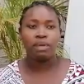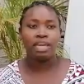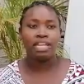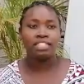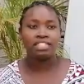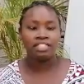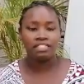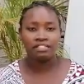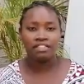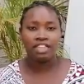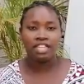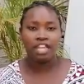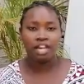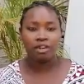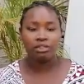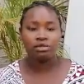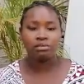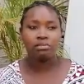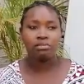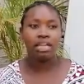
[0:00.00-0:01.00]
plants, even
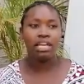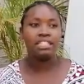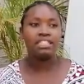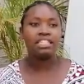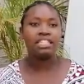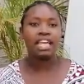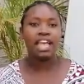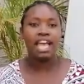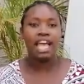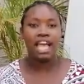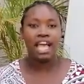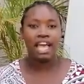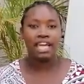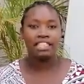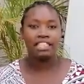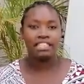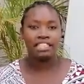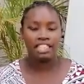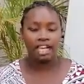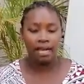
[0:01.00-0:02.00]
house plants,
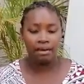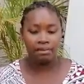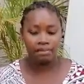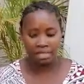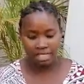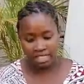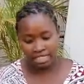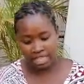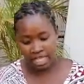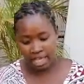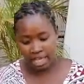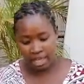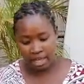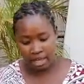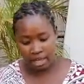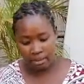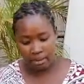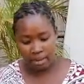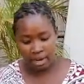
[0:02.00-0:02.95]
and it comes as a, a